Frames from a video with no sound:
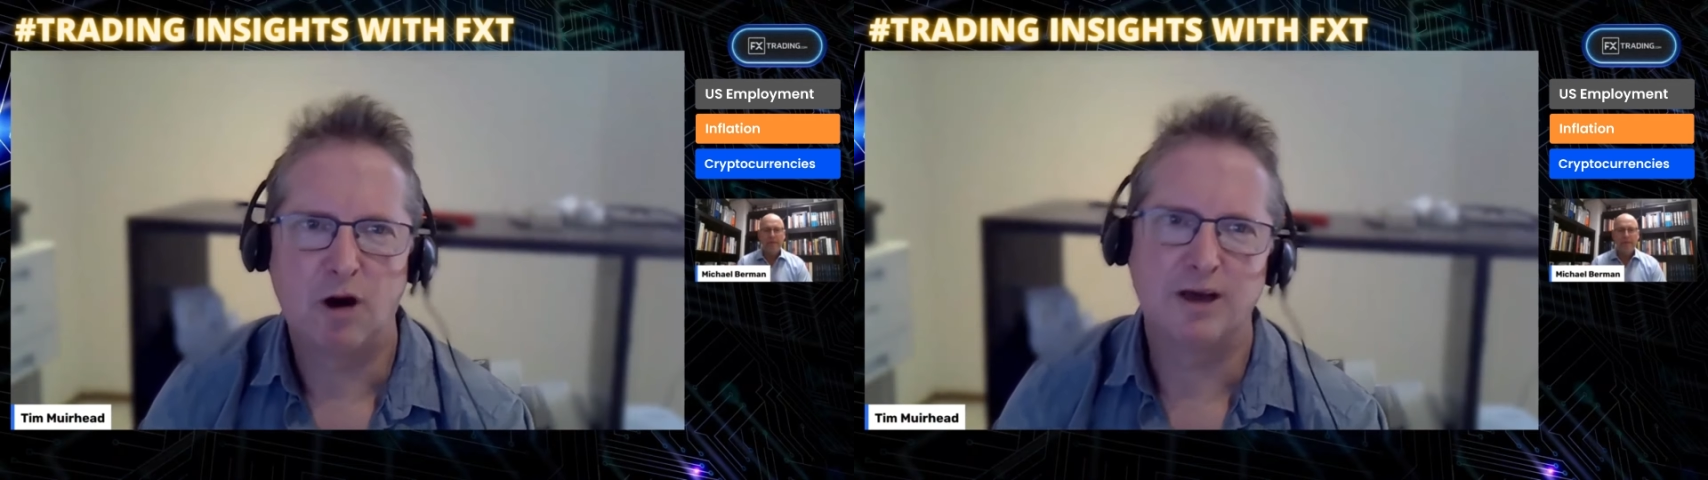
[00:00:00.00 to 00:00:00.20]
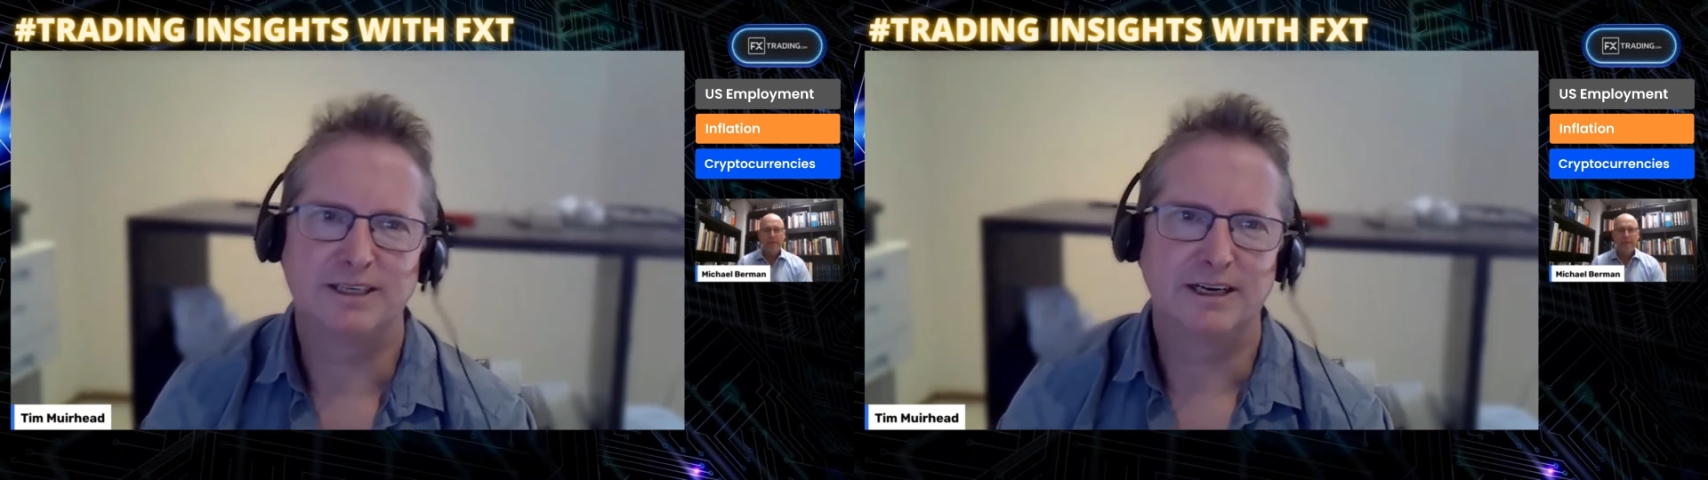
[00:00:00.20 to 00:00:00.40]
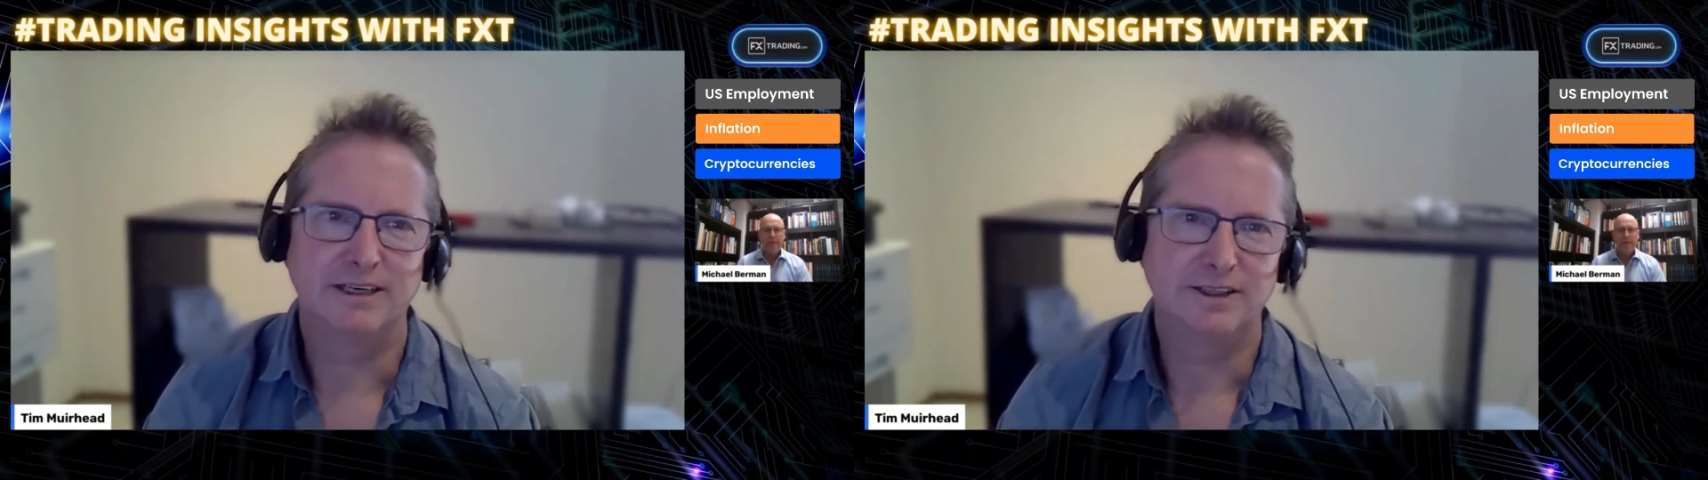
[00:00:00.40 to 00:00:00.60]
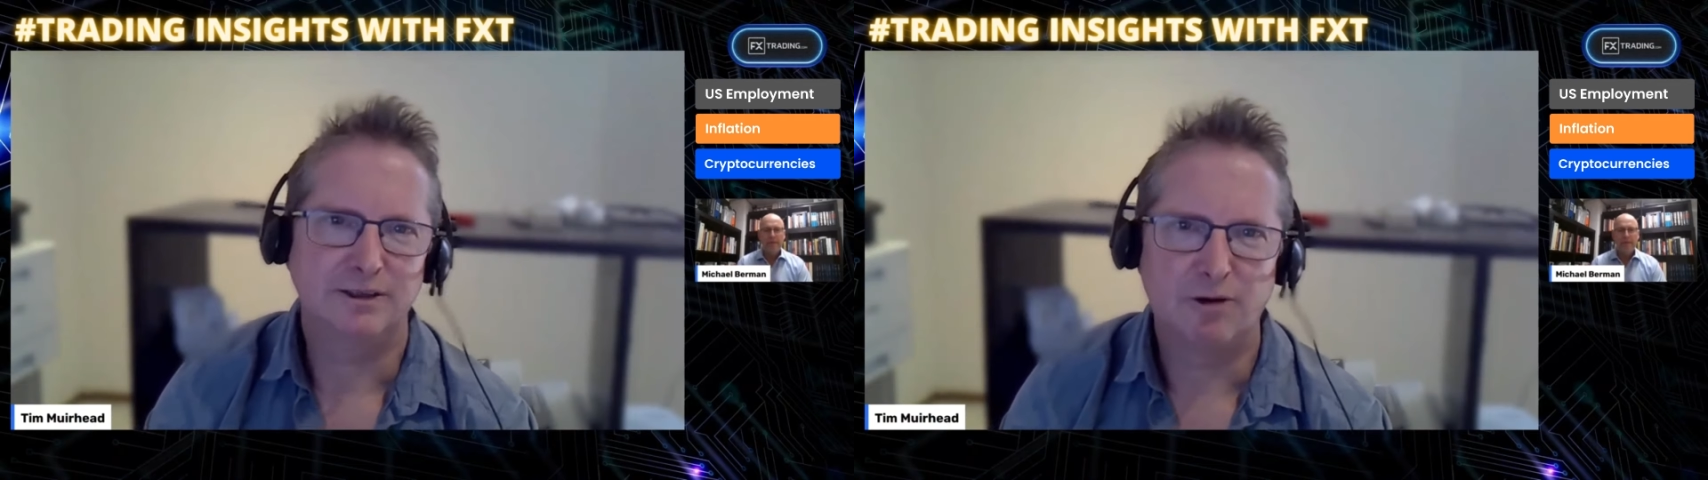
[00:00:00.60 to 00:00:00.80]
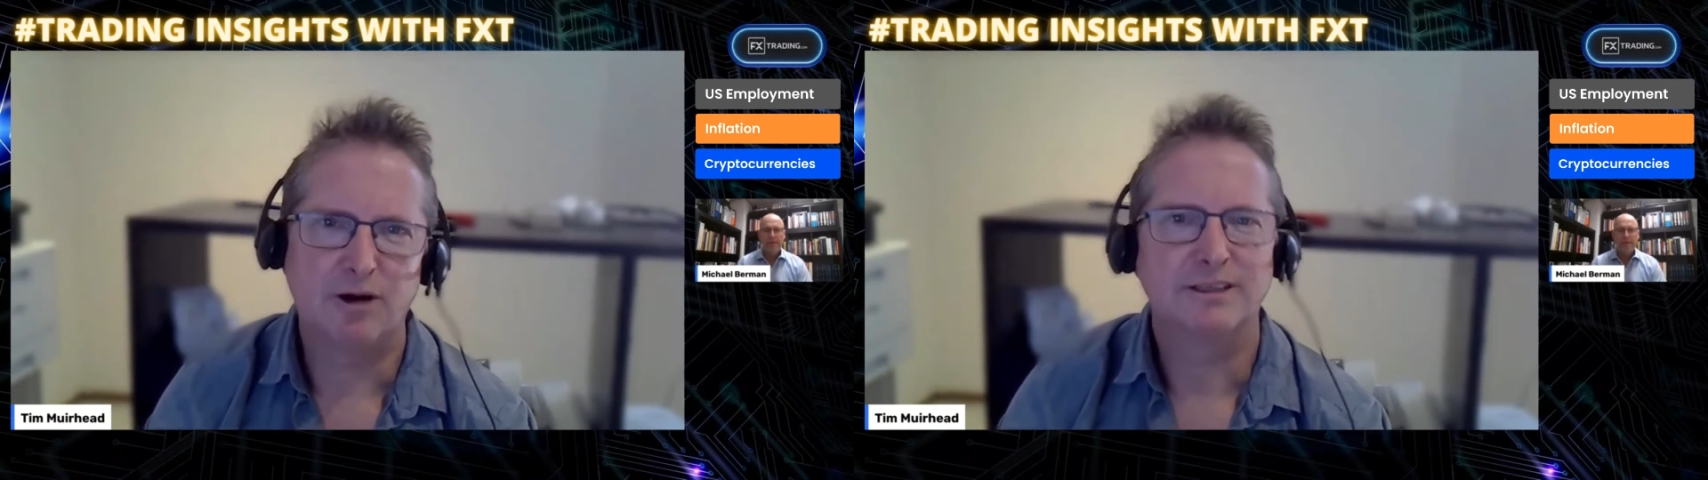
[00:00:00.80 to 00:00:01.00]
rising
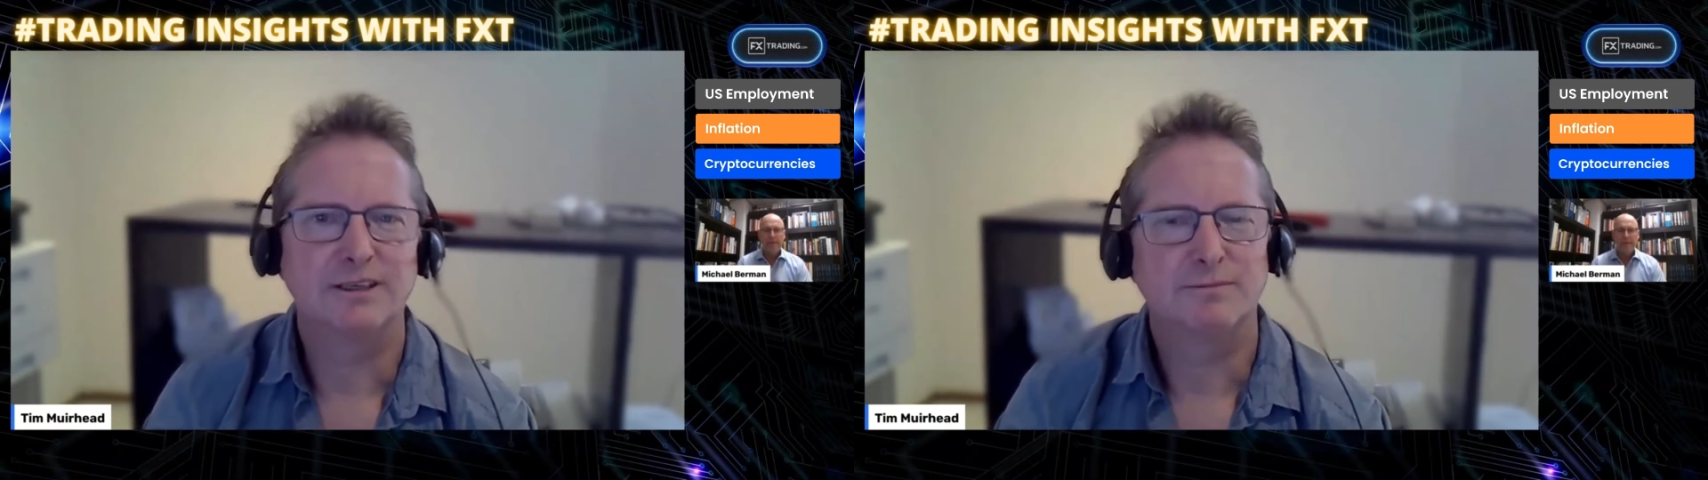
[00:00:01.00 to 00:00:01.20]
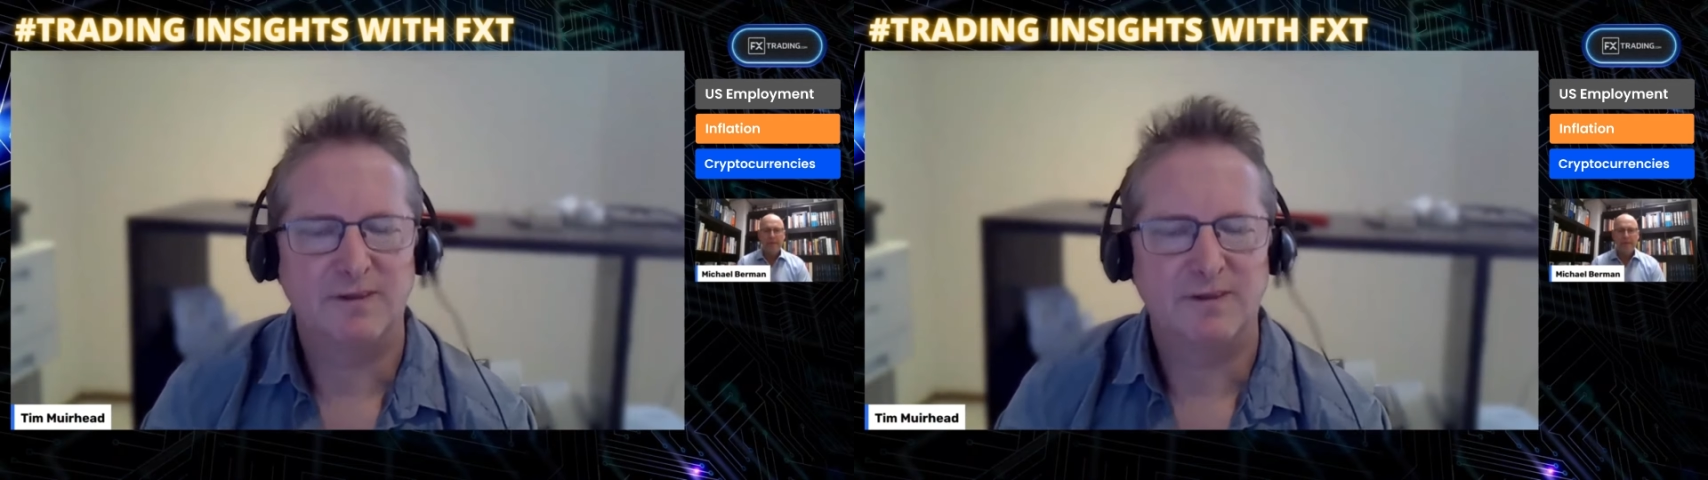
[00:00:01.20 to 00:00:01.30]
energy, rising